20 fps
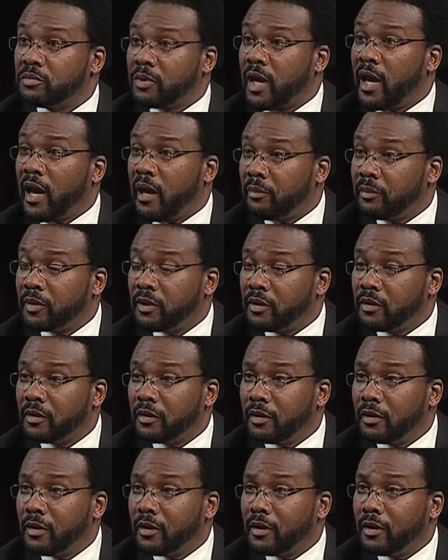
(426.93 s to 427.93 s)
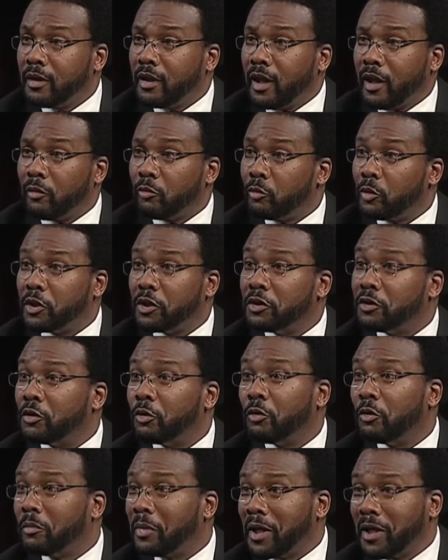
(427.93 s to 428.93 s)
happening, and we didn't
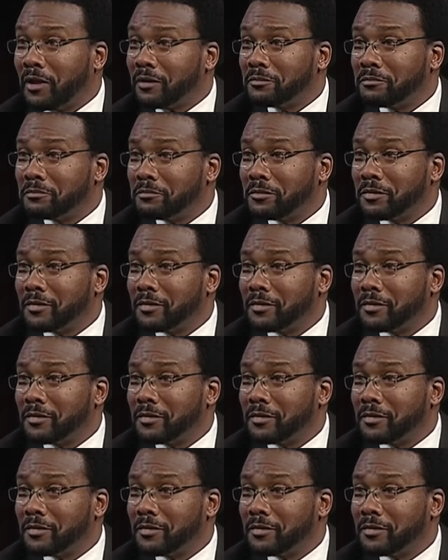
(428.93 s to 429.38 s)
know about them.